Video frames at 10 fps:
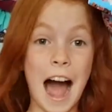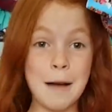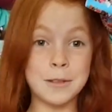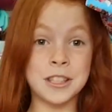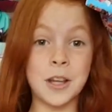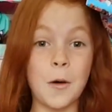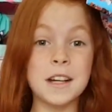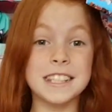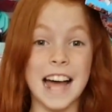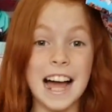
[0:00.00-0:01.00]
I'm so
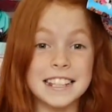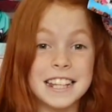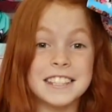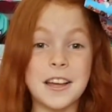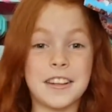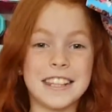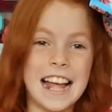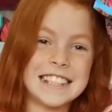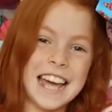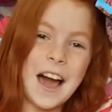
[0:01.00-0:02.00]
excited, so
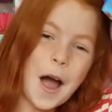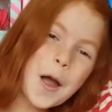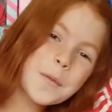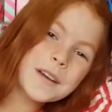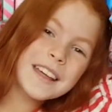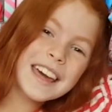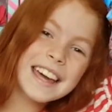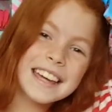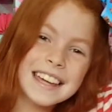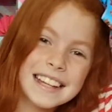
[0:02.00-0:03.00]
let's get
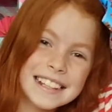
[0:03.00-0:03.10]
opening.